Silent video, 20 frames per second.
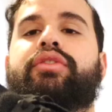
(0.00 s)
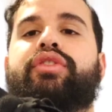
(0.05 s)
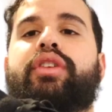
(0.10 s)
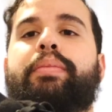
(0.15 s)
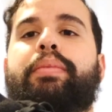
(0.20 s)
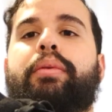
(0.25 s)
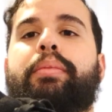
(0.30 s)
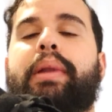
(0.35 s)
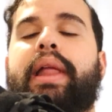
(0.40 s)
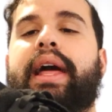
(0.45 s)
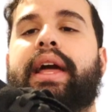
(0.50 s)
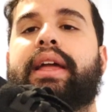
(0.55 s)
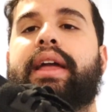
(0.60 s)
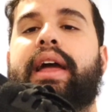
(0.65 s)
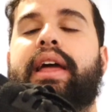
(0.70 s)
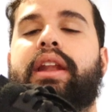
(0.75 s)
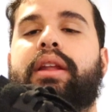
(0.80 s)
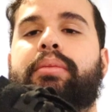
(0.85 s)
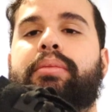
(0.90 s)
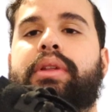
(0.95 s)
Triple Black
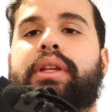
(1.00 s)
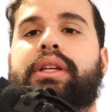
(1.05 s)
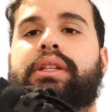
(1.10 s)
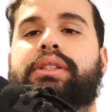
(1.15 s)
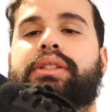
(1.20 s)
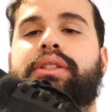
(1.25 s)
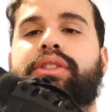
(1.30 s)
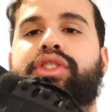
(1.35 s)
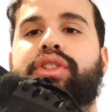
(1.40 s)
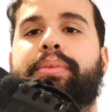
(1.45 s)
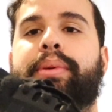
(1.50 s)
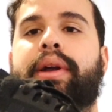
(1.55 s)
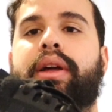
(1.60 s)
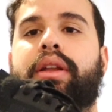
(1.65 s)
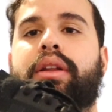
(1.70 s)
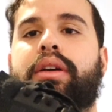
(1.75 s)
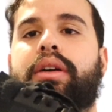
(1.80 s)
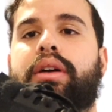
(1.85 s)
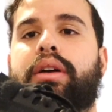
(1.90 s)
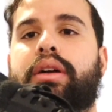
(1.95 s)
NMDs
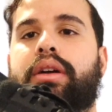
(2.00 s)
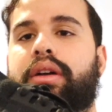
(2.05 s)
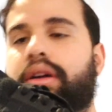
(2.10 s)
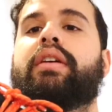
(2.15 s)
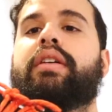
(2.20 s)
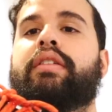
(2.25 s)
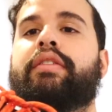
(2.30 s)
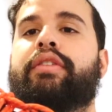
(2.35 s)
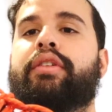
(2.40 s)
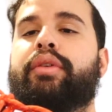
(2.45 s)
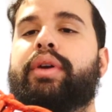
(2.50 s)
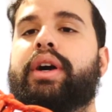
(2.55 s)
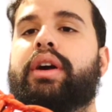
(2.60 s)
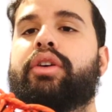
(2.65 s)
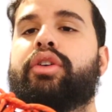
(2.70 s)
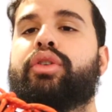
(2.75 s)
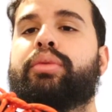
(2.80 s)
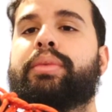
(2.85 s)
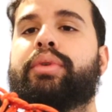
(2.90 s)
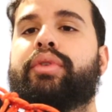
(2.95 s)
Japan,
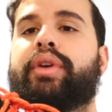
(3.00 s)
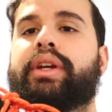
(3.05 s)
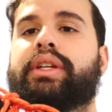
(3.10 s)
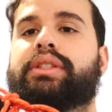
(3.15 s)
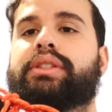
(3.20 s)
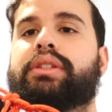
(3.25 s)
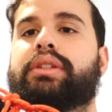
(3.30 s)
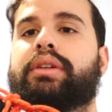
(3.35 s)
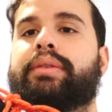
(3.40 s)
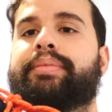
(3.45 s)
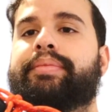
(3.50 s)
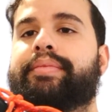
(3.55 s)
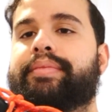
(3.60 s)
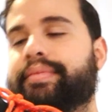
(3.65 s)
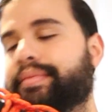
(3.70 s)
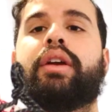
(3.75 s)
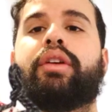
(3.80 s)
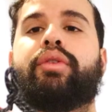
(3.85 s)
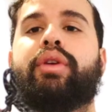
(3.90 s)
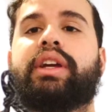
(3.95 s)
Pharrell Human Race,
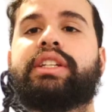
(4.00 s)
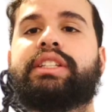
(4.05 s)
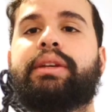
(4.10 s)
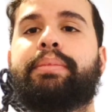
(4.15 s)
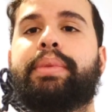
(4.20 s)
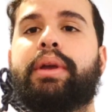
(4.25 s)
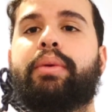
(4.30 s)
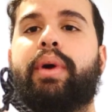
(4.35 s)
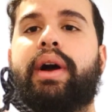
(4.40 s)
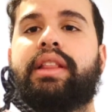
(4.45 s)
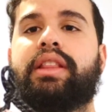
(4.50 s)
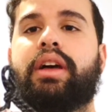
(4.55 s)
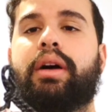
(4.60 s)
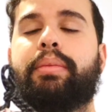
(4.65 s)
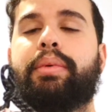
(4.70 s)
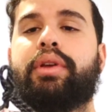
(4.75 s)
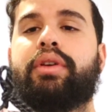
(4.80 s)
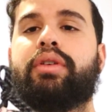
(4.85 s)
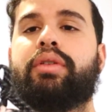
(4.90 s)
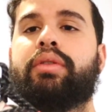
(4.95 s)
Crazy
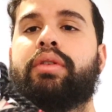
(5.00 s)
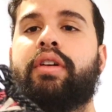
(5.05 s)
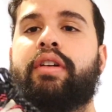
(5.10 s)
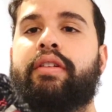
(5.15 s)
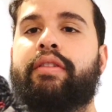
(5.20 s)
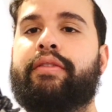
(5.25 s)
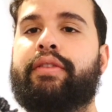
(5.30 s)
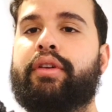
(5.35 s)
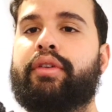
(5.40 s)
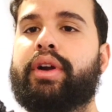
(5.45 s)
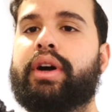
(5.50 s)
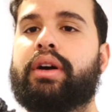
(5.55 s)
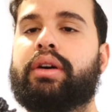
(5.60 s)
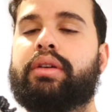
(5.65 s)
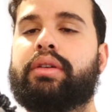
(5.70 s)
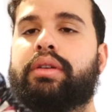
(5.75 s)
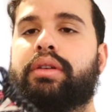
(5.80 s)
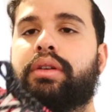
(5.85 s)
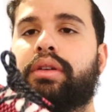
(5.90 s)
BYW Pharrell.